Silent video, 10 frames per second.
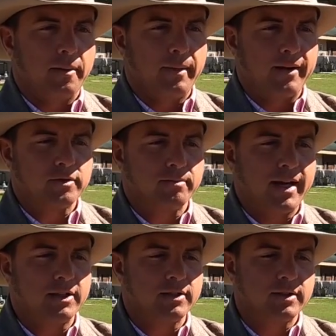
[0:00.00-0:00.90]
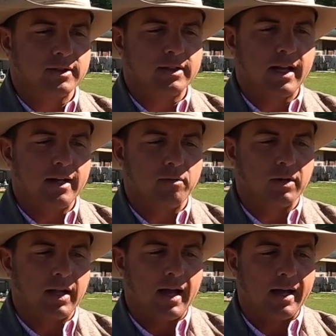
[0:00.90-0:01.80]
have some patience and stand and
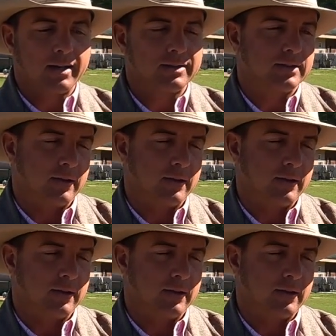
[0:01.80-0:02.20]
relax,